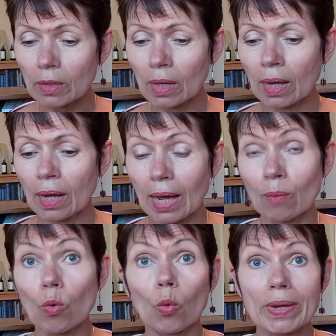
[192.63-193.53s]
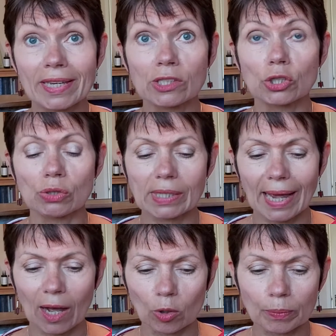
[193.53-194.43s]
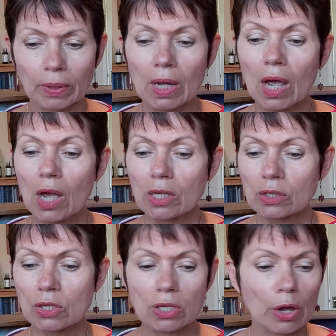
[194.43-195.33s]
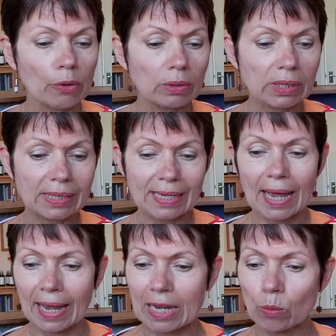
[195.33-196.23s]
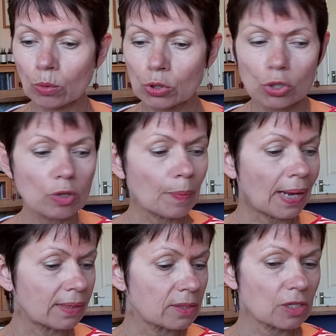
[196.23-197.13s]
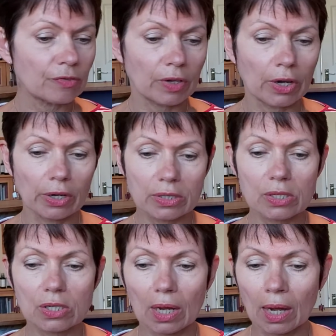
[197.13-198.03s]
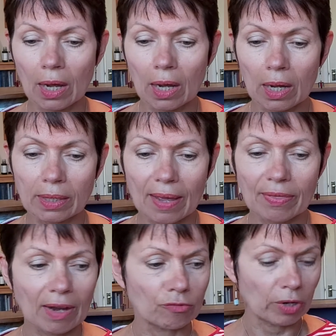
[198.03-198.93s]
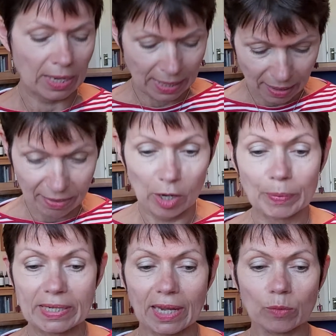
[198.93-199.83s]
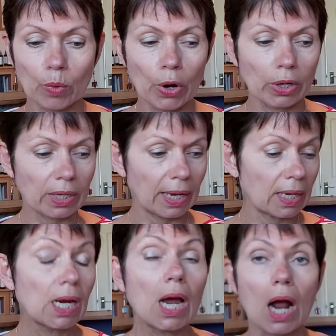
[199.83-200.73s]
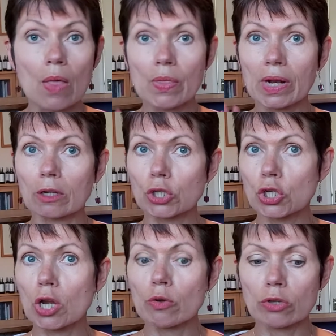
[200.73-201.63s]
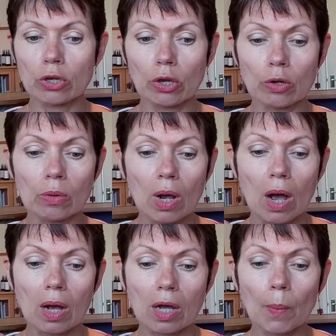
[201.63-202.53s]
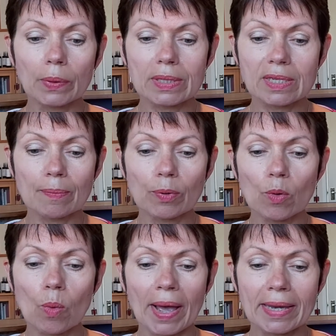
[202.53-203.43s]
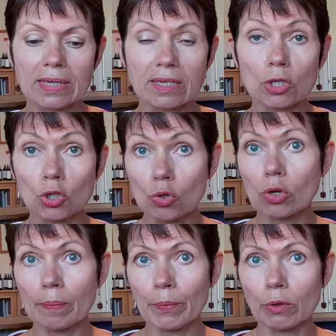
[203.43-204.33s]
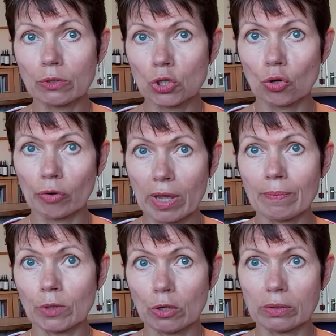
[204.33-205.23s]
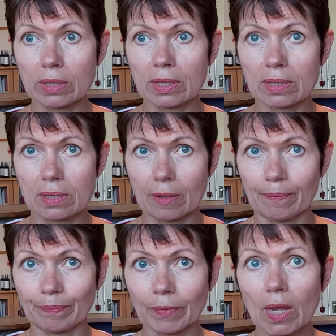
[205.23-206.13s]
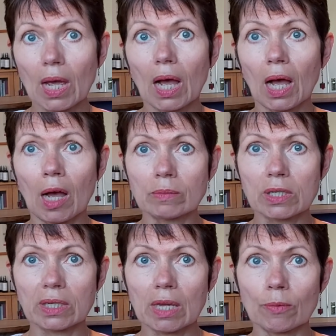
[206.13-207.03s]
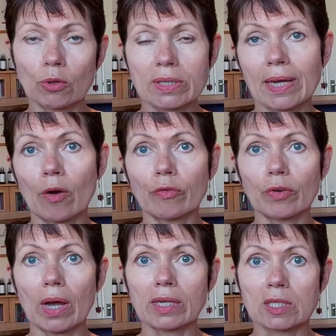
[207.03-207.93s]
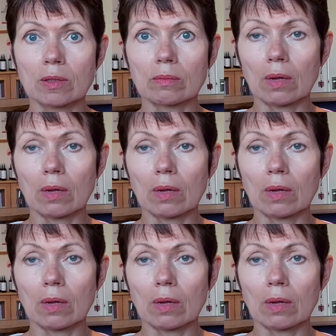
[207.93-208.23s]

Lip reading: and what we can do to help. So today we'll do the balance first and get that running, get Therapy Ted working, and then I'll show you a couple of simple ways that you can boost your immune system to keep yourself as